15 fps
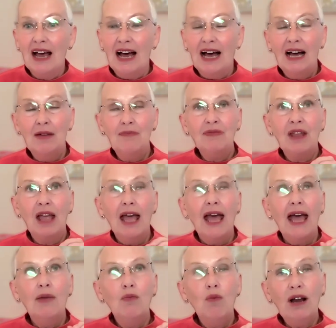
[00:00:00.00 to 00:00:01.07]

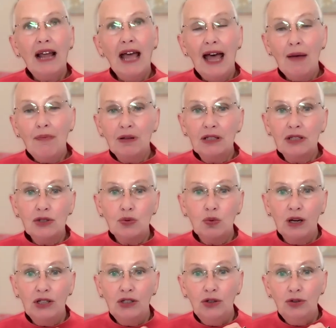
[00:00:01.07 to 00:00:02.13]
And what happens
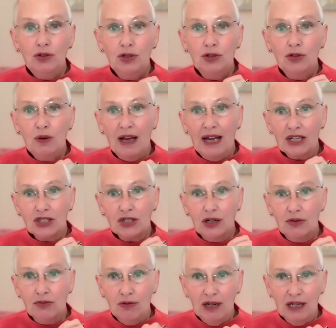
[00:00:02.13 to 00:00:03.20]
when you do
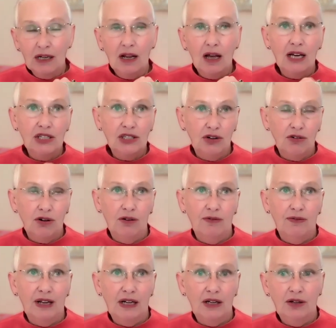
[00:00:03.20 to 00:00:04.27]
actually realize your own
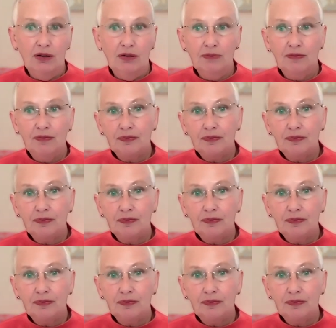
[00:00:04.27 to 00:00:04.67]
value